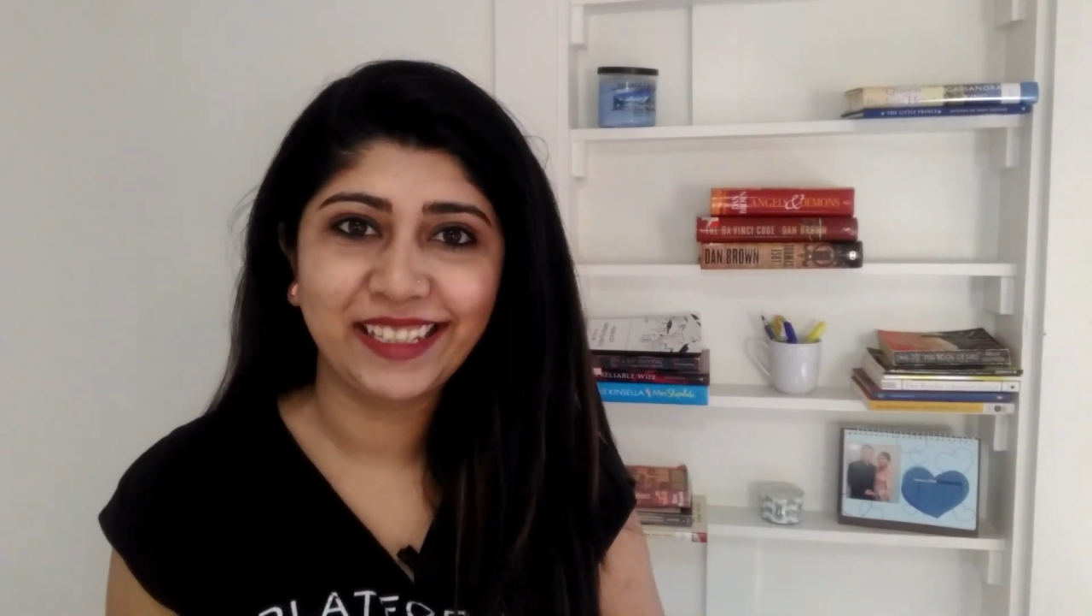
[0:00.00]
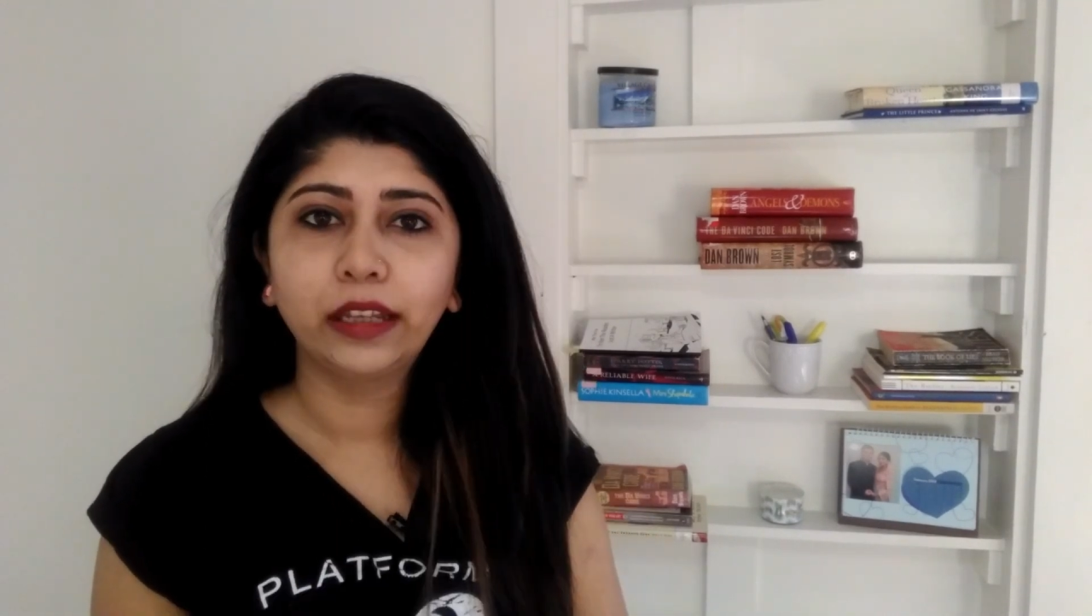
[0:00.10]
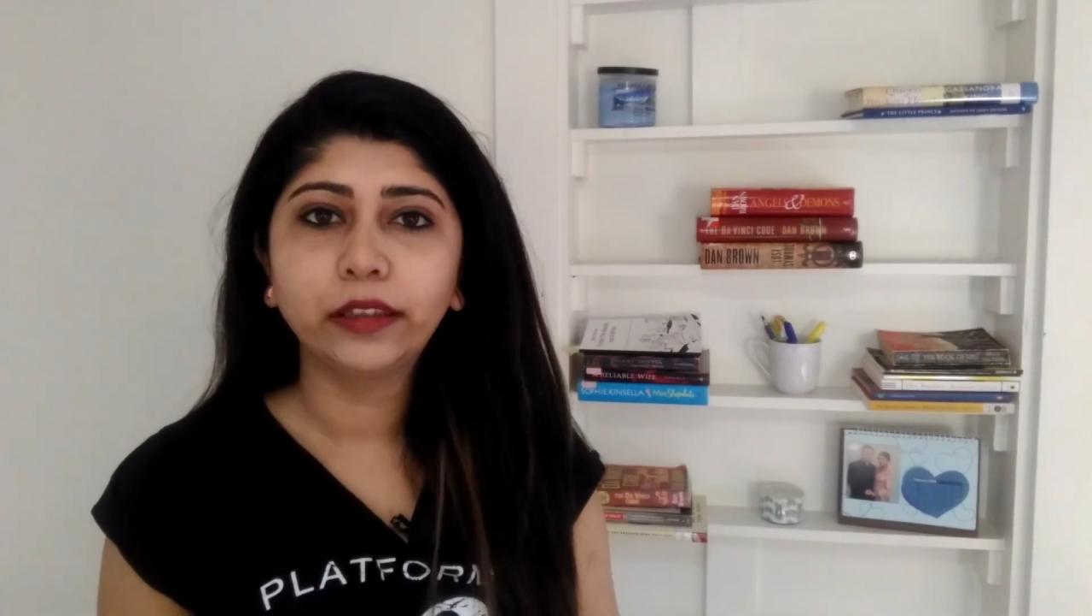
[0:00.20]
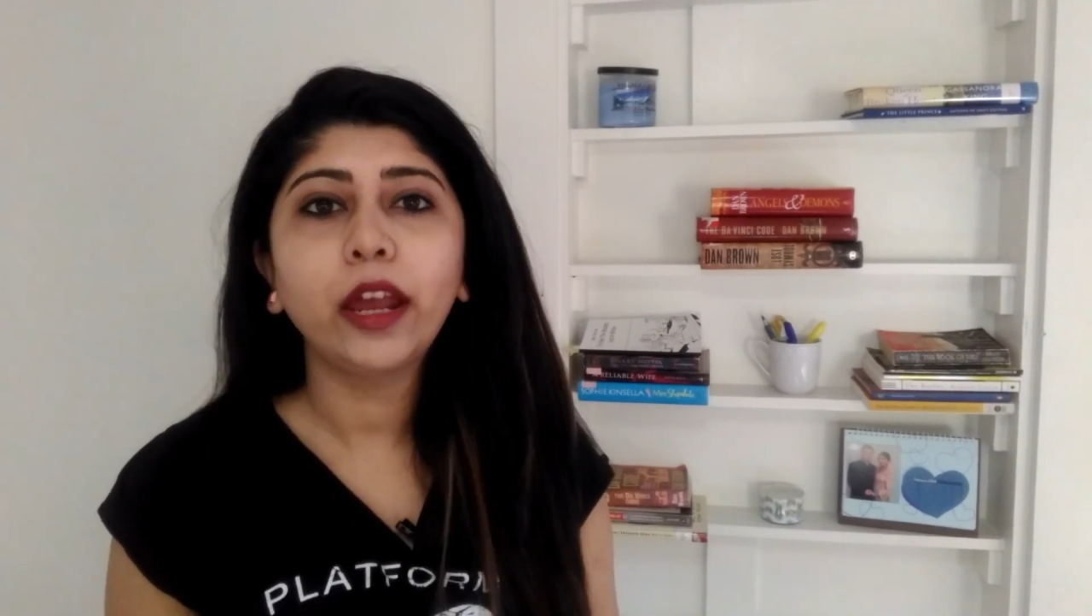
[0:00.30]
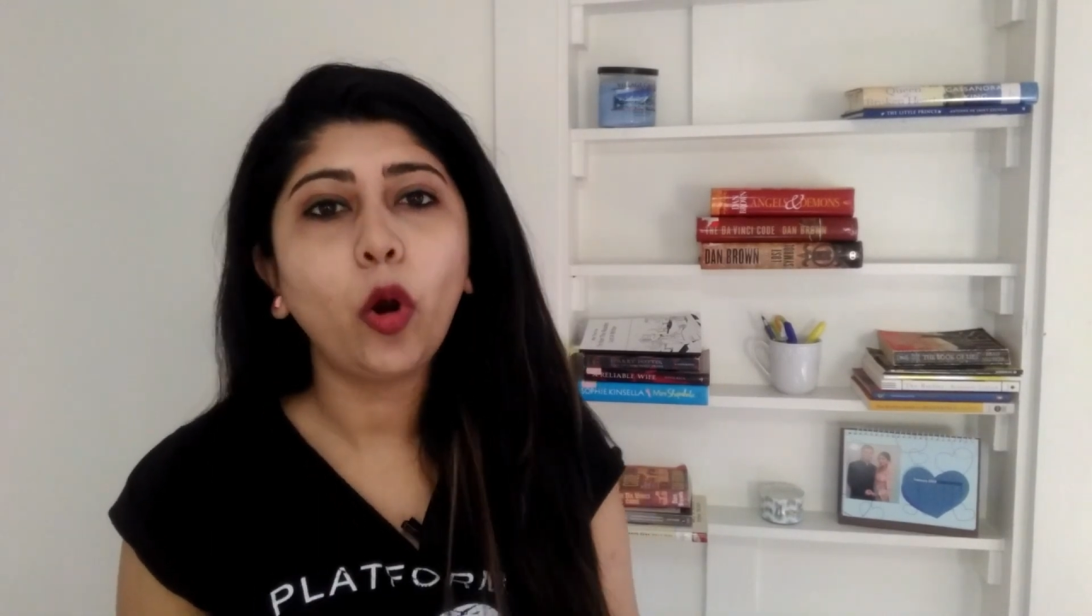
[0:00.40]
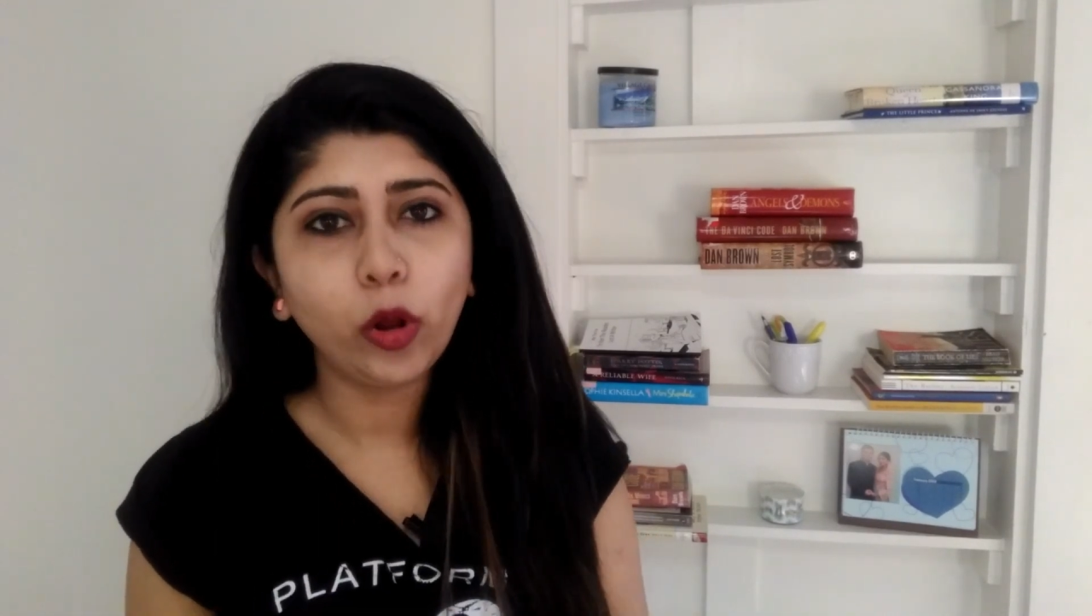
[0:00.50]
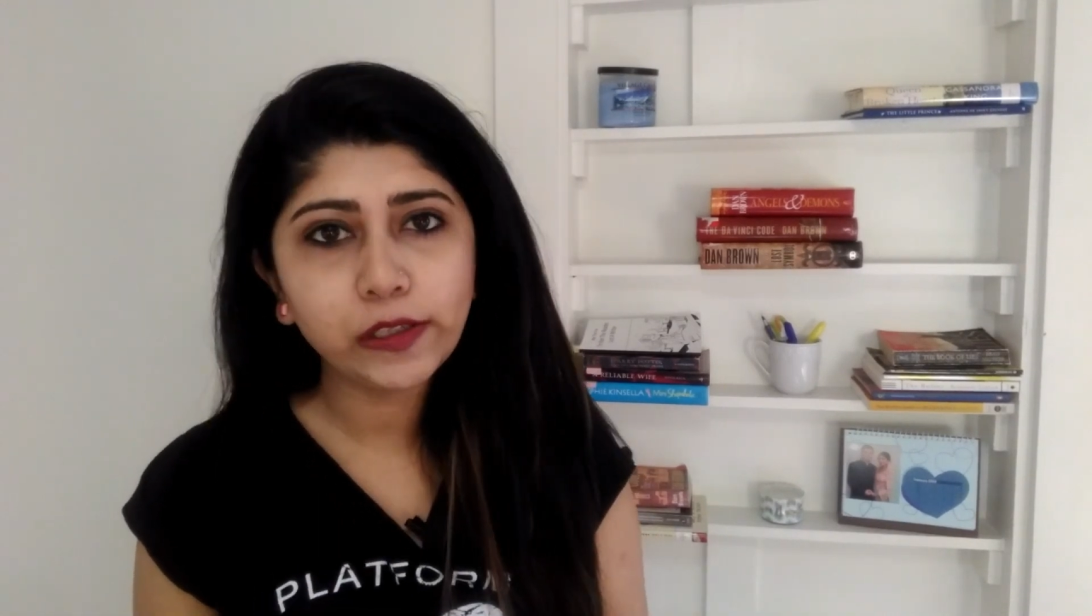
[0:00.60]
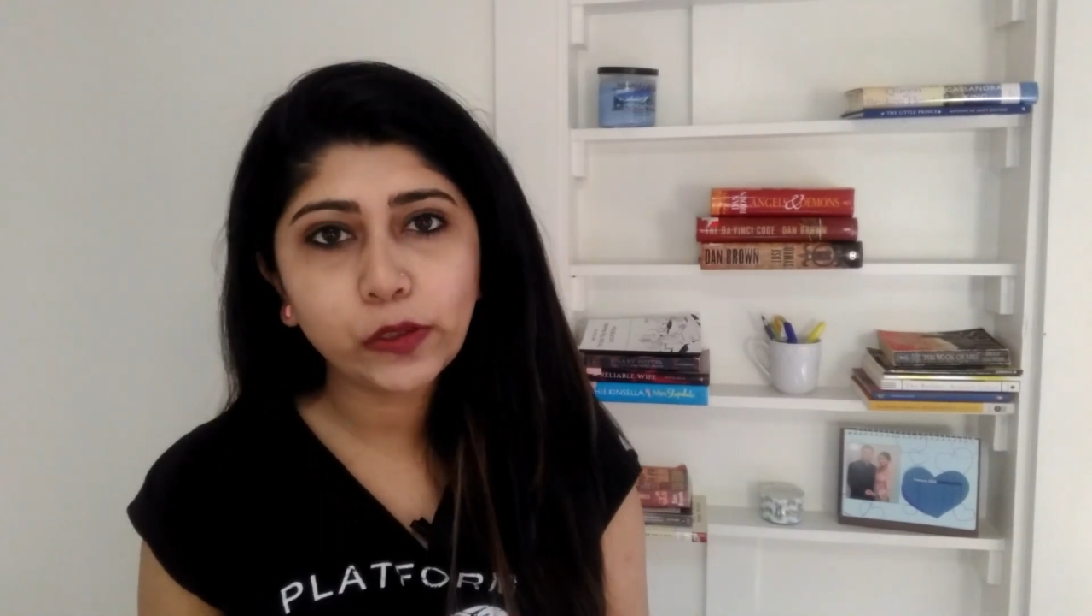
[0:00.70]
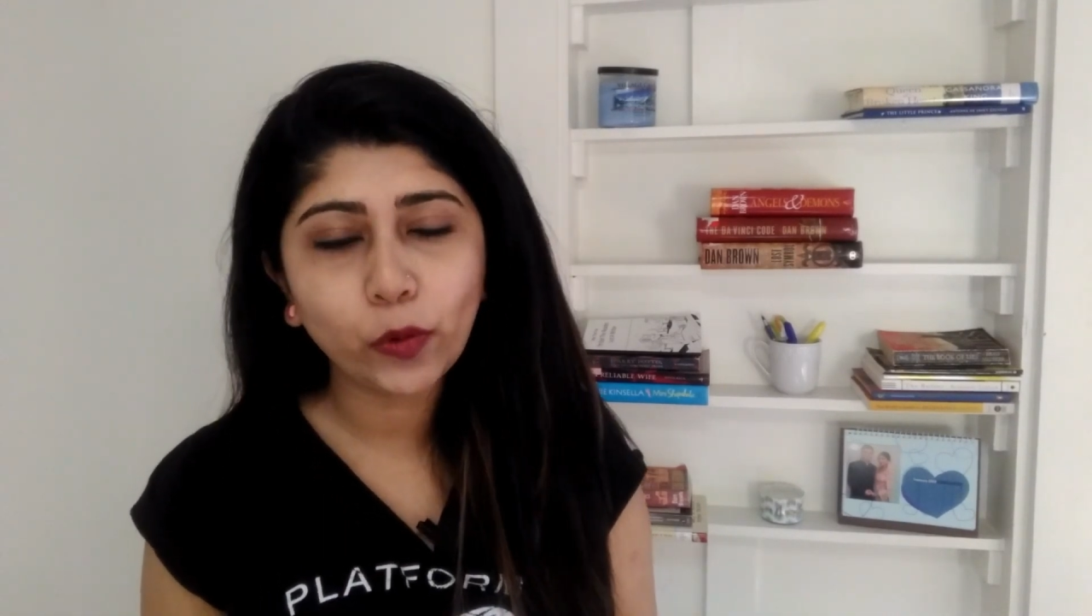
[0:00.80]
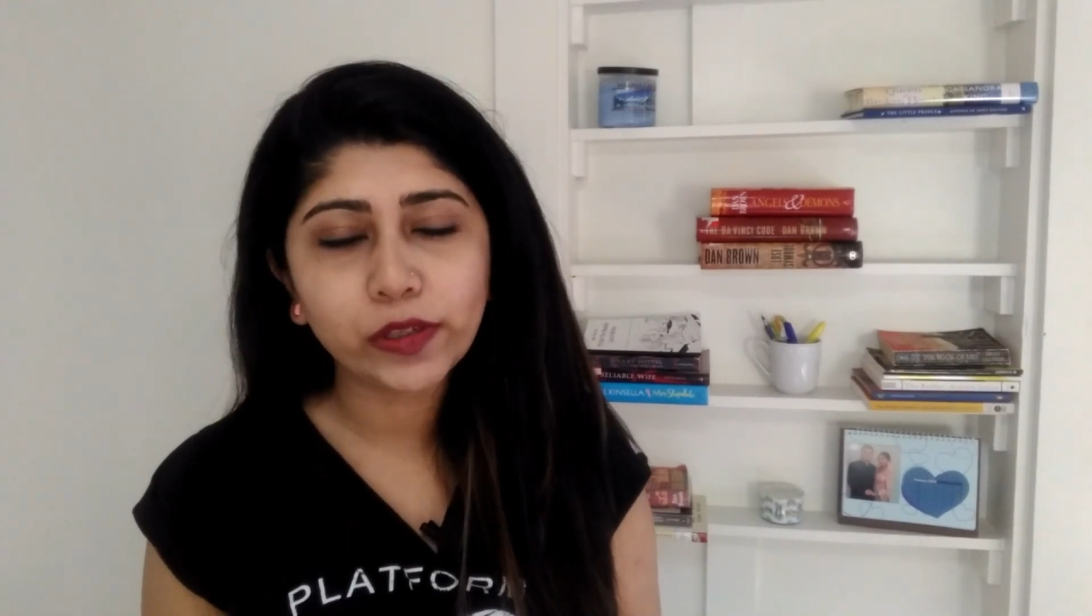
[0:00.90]
There are
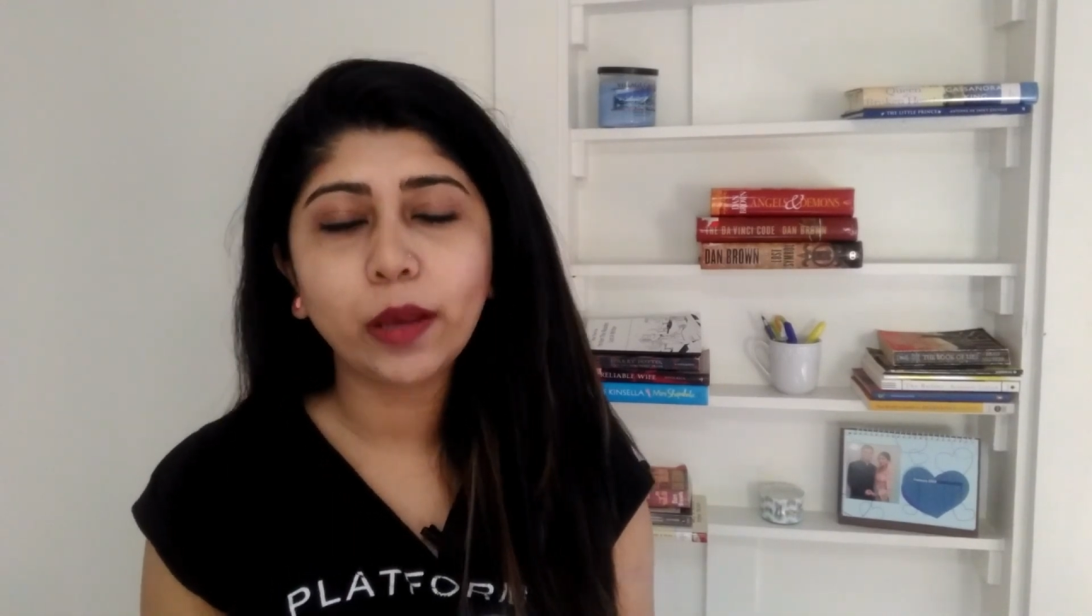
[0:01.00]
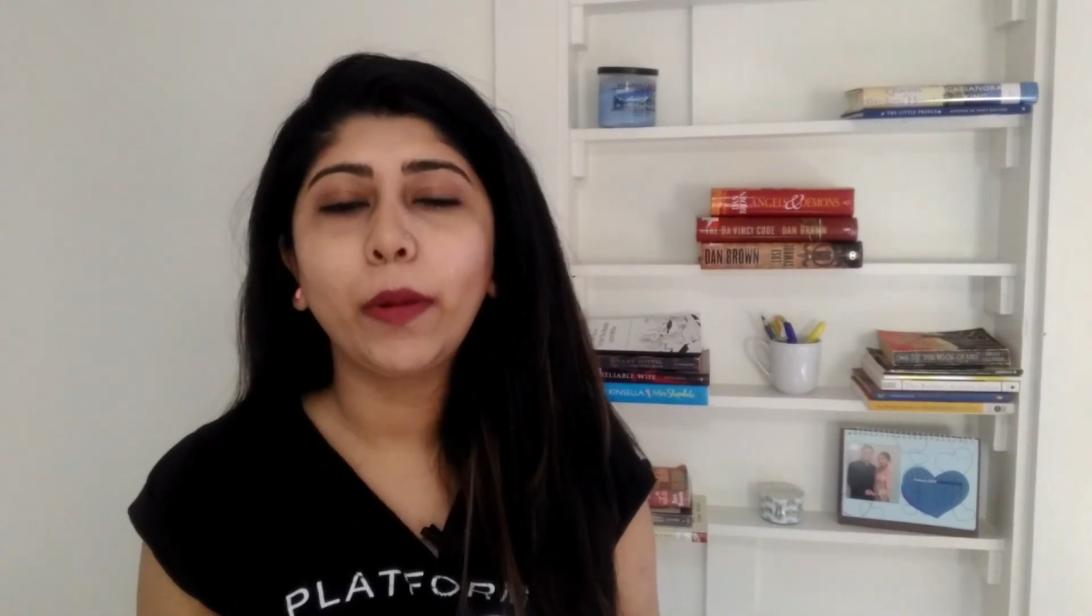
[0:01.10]
also some